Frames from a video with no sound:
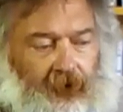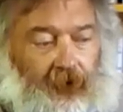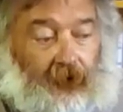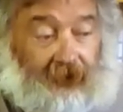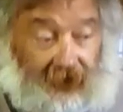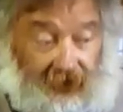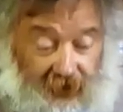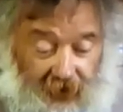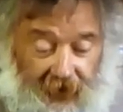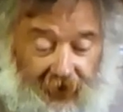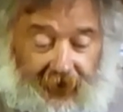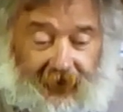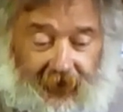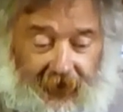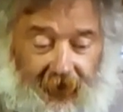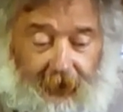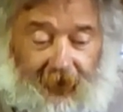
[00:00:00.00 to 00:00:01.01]
Eventually, he
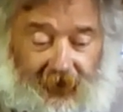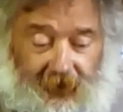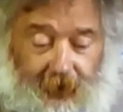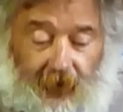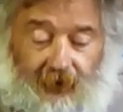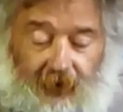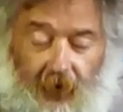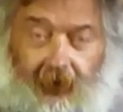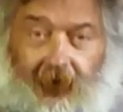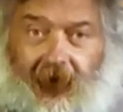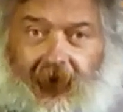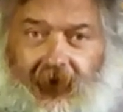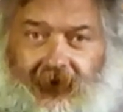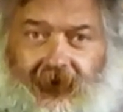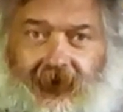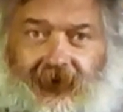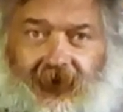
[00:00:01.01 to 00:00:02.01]
did get back to me, wrote me a
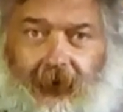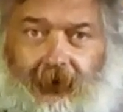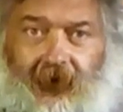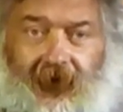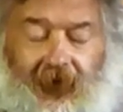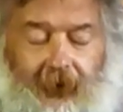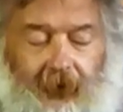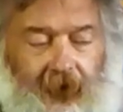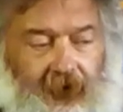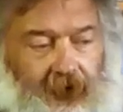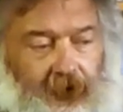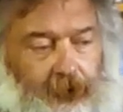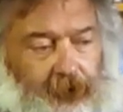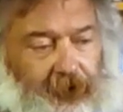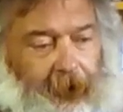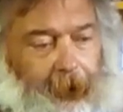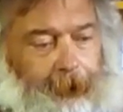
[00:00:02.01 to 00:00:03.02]
letter, sent me an email
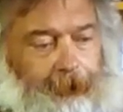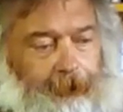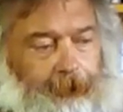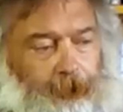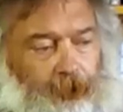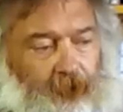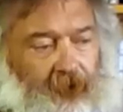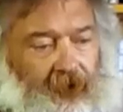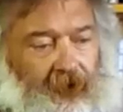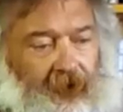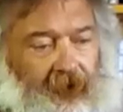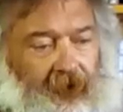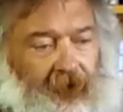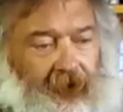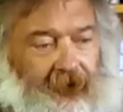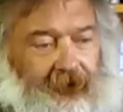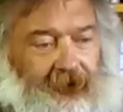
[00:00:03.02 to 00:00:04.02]
copy,
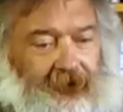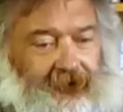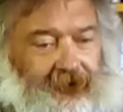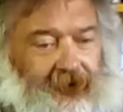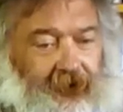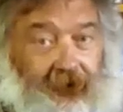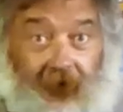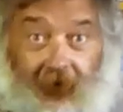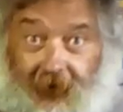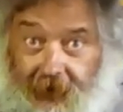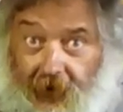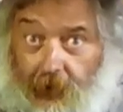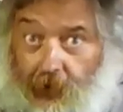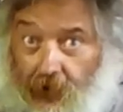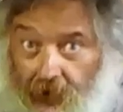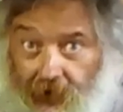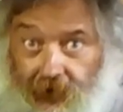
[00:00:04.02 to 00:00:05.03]
and it said, "Thank you
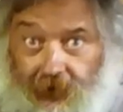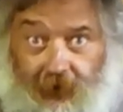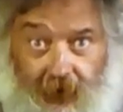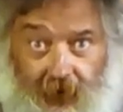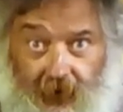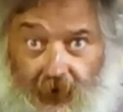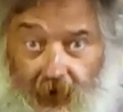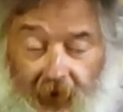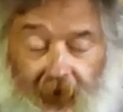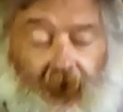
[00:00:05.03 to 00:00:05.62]
very much for your."